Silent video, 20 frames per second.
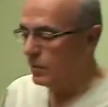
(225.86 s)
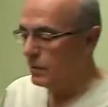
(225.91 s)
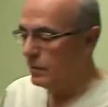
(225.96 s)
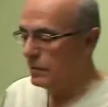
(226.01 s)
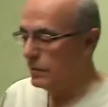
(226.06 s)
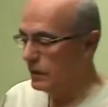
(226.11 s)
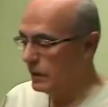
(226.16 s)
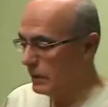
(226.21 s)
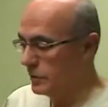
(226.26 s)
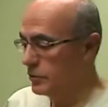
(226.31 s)
one
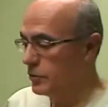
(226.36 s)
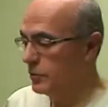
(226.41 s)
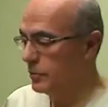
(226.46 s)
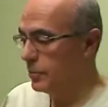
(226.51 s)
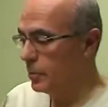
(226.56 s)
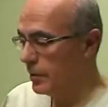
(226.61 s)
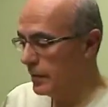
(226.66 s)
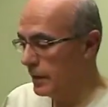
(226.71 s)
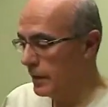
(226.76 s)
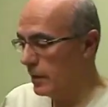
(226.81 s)
thing I should
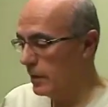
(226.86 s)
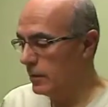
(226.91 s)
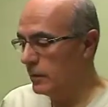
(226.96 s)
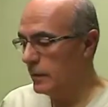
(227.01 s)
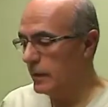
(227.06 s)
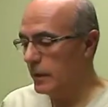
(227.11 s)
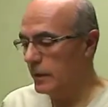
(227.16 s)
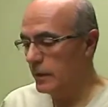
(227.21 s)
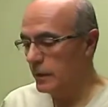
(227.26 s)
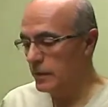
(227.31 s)
point out
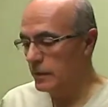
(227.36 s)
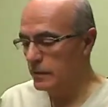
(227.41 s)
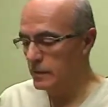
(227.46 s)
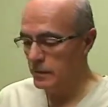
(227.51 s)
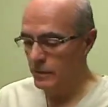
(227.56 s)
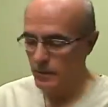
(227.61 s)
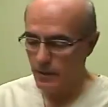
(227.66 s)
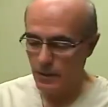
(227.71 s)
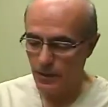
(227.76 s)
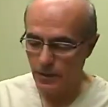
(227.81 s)

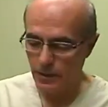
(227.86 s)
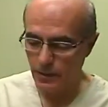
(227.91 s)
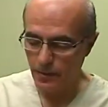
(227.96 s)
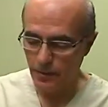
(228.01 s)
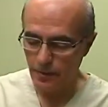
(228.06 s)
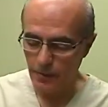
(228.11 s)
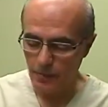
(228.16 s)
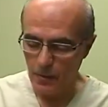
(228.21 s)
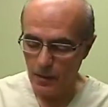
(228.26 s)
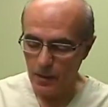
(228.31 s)
is
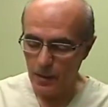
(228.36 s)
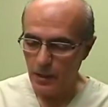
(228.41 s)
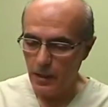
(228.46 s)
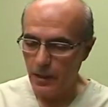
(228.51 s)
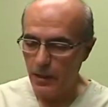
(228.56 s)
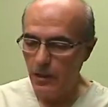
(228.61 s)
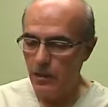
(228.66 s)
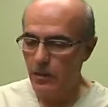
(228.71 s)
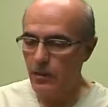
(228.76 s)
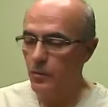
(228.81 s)
um,
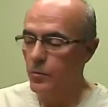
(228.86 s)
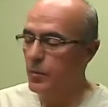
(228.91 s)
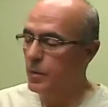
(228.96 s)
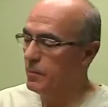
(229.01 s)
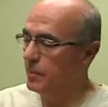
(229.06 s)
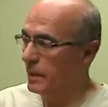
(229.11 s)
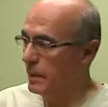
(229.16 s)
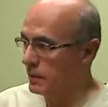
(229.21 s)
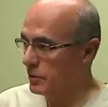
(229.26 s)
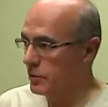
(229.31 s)
a
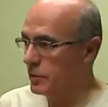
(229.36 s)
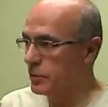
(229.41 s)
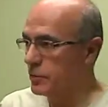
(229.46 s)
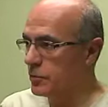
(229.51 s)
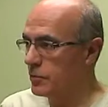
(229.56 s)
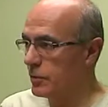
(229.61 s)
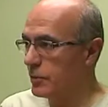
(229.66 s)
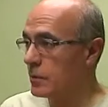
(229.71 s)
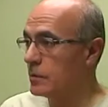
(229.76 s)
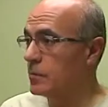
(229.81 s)
whiplash
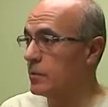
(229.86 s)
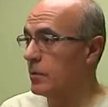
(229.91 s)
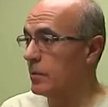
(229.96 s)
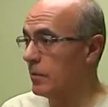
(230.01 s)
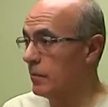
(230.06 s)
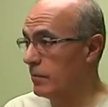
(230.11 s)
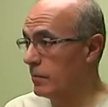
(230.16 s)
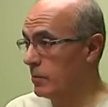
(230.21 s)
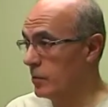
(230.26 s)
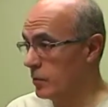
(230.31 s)
injury is one
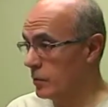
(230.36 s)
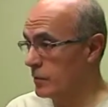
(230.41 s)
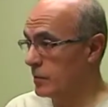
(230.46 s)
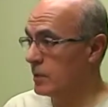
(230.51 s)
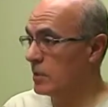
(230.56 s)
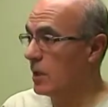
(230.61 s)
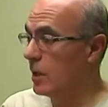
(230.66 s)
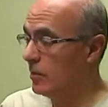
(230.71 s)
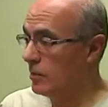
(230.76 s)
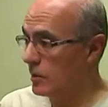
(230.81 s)
of the most
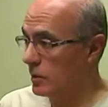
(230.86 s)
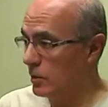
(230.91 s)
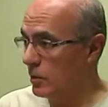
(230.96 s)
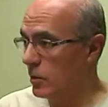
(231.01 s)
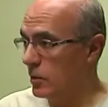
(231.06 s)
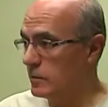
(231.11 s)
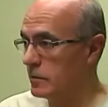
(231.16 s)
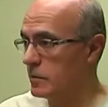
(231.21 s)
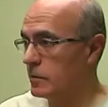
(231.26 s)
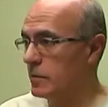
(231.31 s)
common
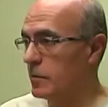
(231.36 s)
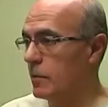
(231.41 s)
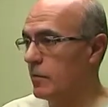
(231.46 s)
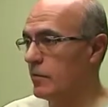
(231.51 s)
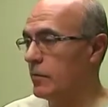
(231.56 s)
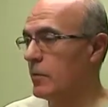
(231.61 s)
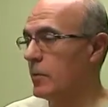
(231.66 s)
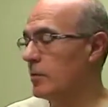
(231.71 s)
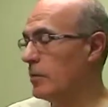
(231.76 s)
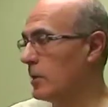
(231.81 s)
causes
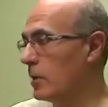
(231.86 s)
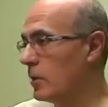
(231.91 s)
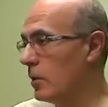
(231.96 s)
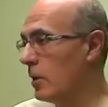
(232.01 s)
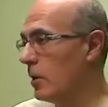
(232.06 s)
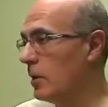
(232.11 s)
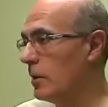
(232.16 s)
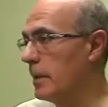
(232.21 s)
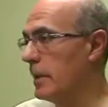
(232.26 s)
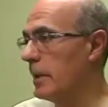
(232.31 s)
of what we
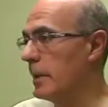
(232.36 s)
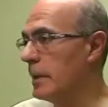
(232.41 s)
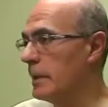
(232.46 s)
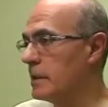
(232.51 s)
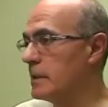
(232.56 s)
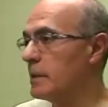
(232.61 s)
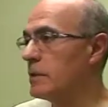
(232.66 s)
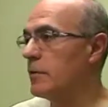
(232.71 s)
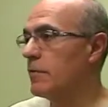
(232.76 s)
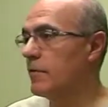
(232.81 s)
call a
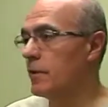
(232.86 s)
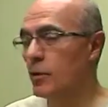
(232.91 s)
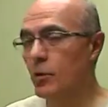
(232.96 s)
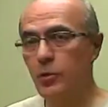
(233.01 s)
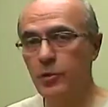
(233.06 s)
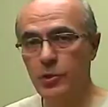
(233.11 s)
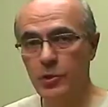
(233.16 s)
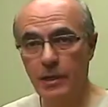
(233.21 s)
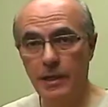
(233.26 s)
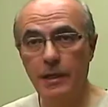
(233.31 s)

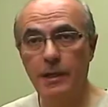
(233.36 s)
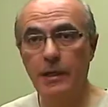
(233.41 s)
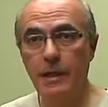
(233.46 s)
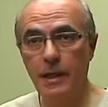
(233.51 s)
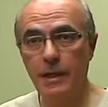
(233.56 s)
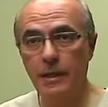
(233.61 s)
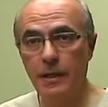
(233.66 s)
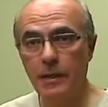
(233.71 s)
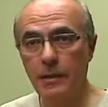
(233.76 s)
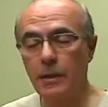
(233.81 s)
cervicogenic
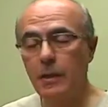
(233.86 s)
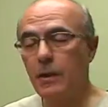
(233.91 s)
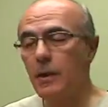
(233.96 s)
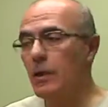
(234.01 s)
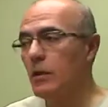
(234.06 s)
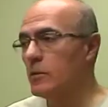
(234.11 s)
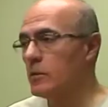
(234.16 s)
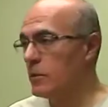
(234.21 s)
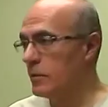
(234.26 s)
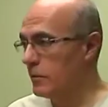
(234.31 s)
headache.
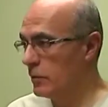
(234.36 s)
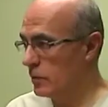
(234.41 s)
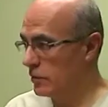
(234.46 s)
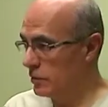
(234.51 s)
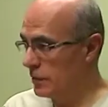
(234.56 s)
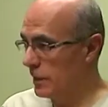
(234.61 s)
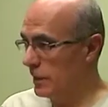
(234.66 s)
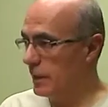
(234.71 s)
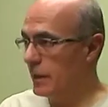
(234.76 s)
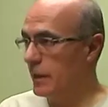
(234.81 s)

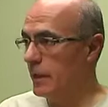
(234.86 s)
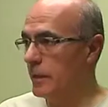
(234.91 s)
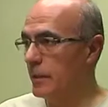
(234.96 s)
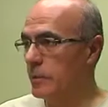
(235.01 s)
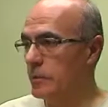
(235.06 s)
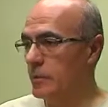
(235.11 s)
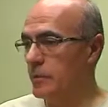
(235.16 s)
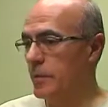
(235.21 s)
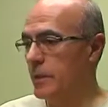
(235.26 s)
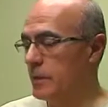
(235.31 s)
Cervicogenic
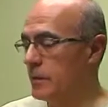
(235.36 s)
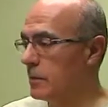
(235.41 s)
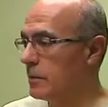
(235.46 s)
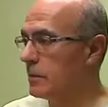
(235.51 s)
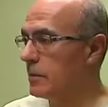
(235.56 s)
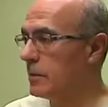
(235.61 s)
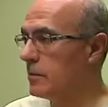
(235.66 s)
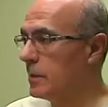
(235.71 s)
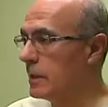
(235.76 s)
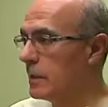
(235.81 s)
headaches
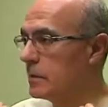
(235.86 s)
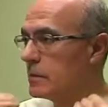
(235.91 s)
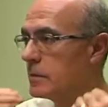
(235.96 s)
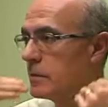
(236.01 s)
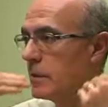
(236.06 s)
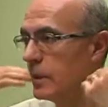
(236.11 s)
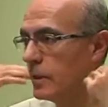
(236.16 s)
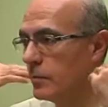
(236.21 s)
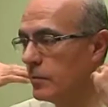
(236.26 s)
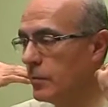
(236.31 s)
basically means
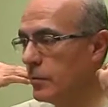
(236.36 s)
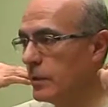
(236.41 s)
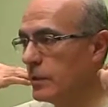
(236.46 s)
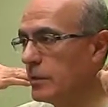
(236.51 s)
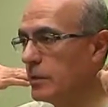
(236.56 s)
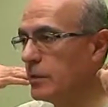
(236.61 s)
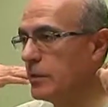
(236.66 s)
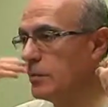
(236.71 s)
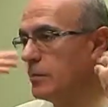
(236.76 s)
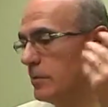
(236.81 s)
that
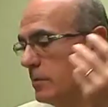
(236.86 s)
when